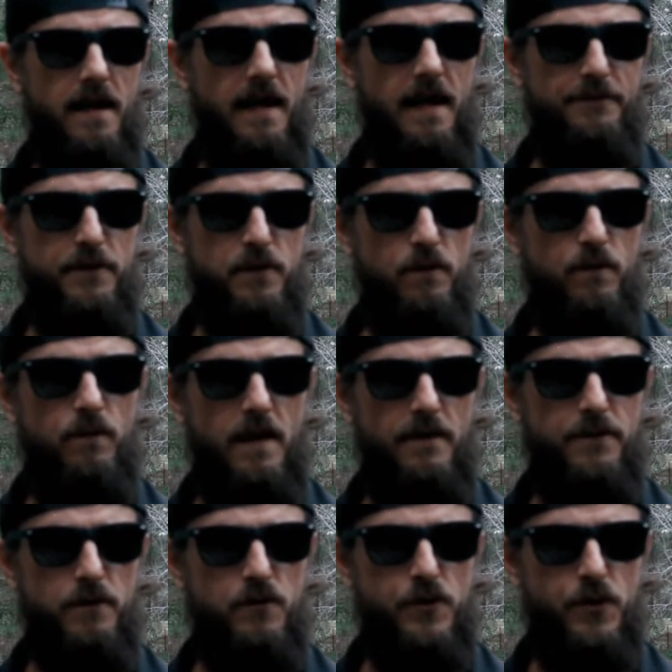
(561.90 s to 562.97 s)
if you
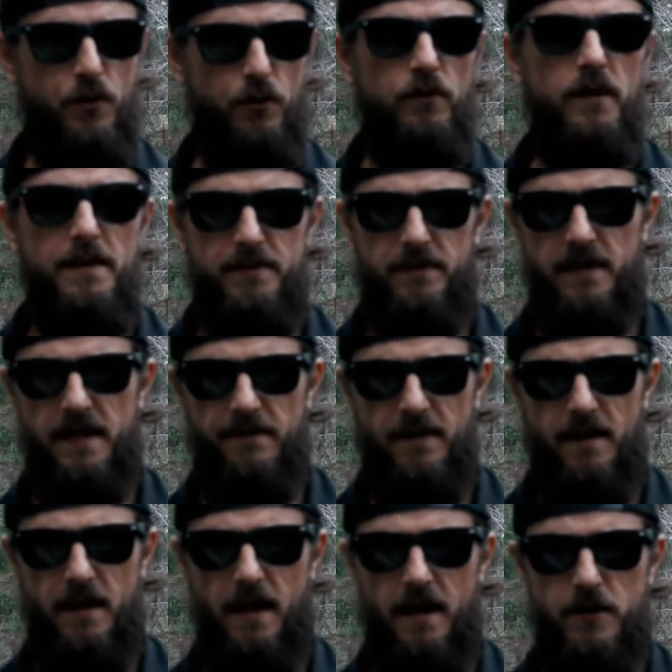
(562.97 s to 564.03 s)
truly believe
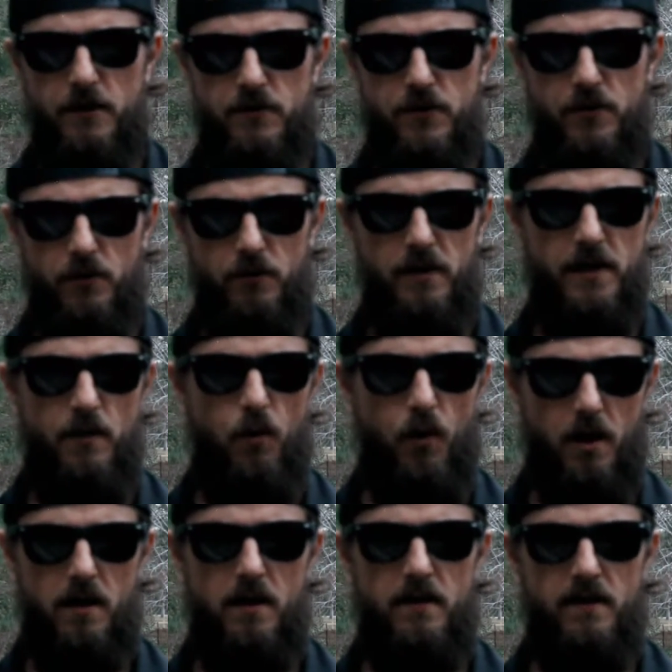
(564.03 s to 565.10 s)
it and you truly
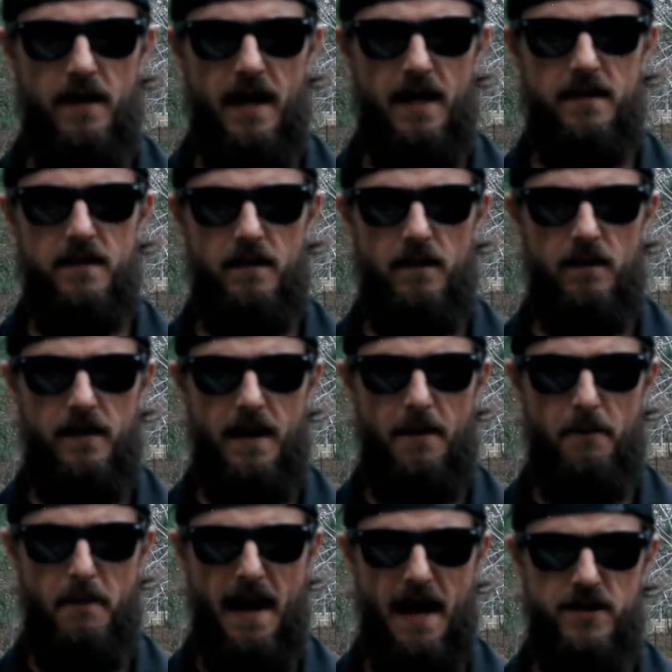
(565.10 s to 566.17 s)
work that
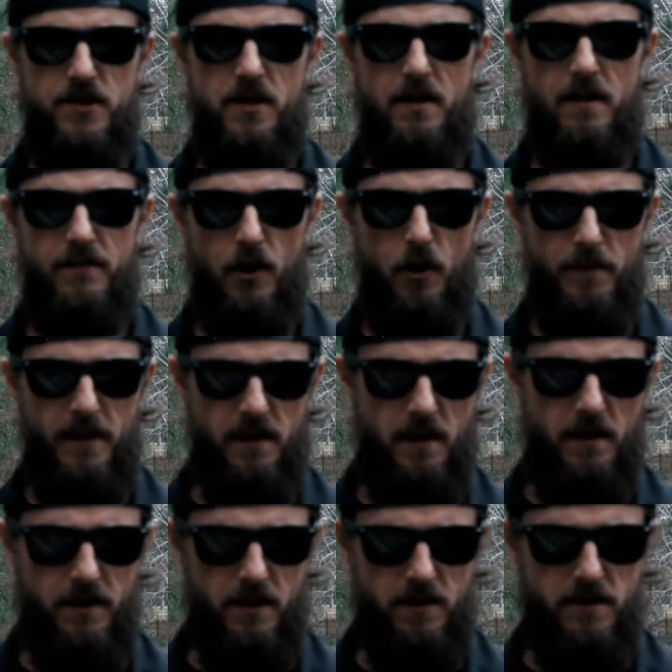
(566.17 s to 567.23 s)
magic of helping
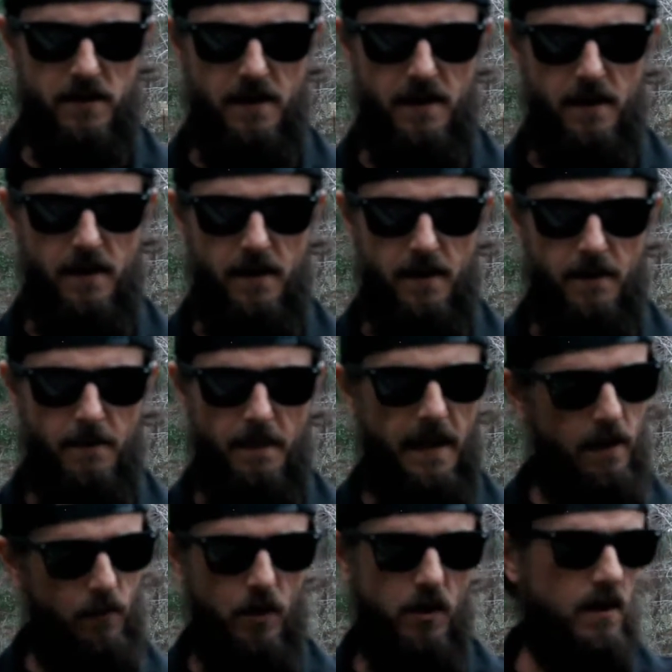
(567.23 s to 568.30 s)
others,
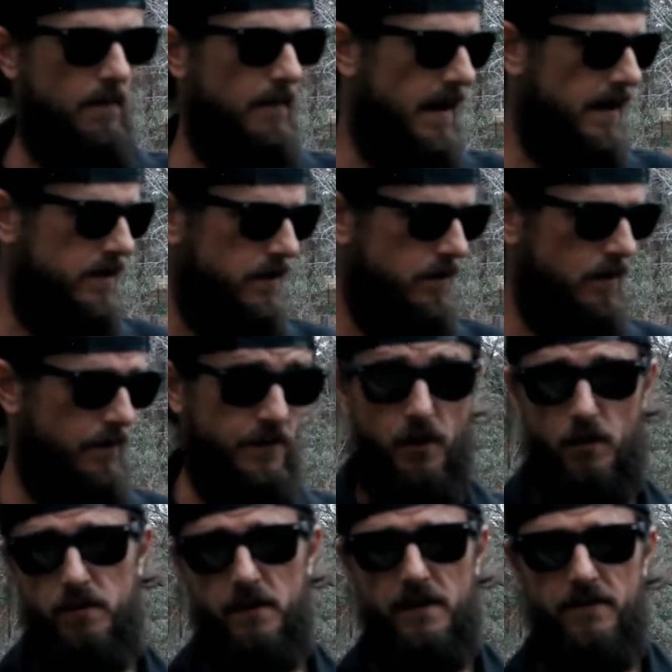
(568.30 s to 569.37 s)
it will come back to you. If you
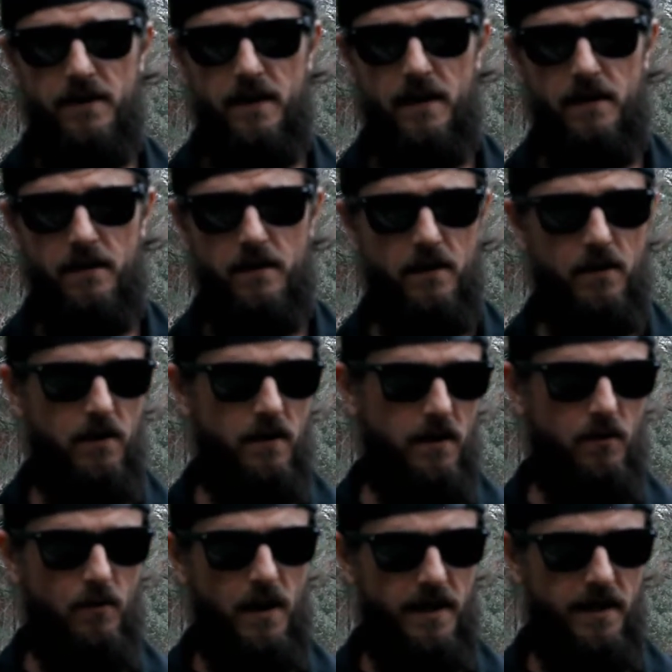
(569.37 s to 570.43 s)
don't believe in it, you're going
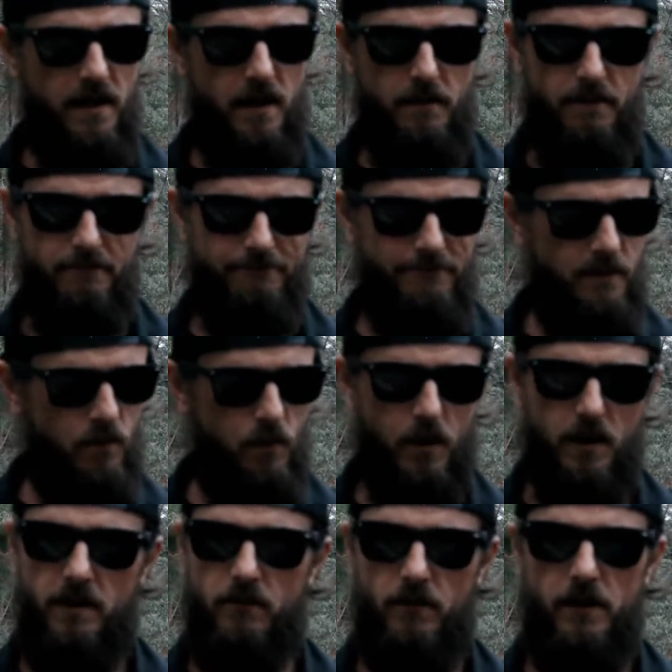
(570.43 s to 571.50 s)
to wind up
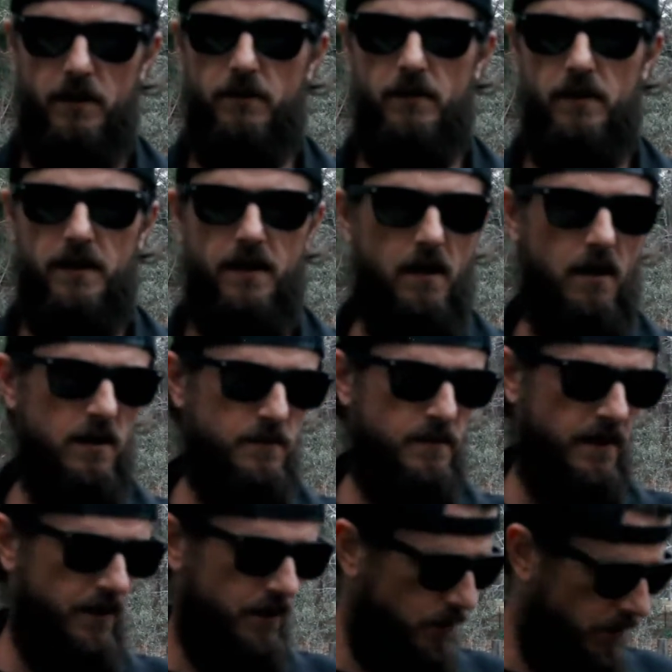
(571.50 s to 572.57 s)
working really, really hard, spinning